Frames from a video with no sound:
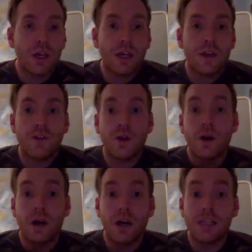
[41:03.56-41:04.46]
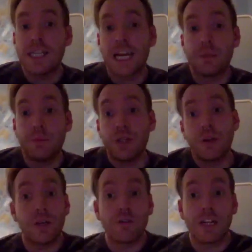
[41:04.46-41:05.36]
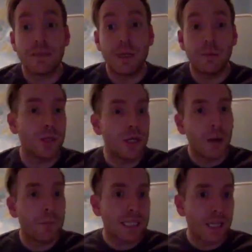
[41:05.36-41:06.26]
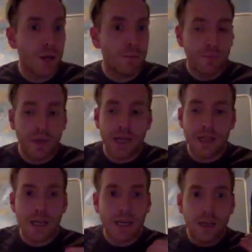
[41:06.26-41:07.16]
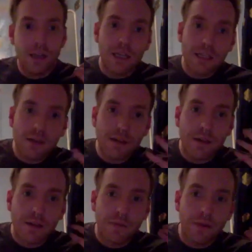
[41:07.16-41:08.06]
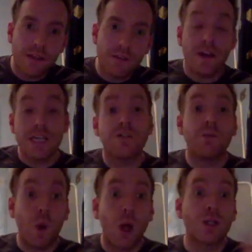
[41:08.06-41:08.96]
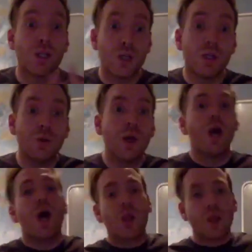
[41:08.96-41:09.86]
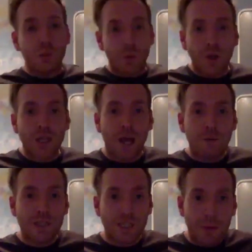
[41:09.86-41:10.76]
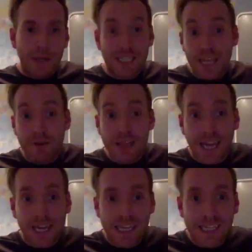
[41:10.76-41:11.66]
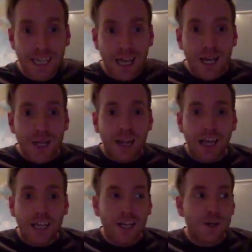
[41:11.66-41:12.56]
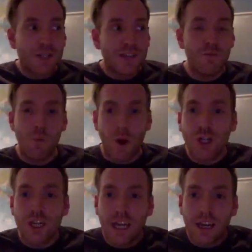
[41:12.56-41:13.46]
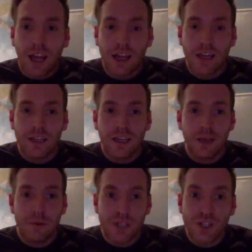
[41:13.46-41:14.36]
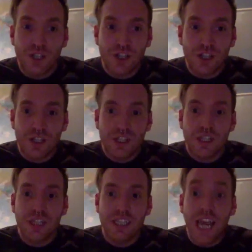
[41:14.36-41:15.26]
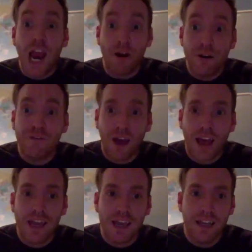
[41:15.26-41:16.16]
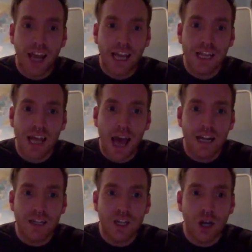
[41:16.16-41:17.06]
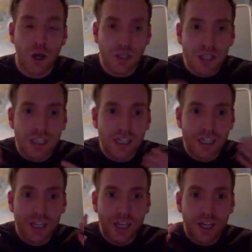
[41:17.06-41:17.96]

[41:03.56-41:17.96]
if you're undetectable, you're untransmittable, so you can't pass it on. And I think it's a very different world to the world that was depicted there in the 80s. Like, because even watching it, like, it was terrifying, like that constant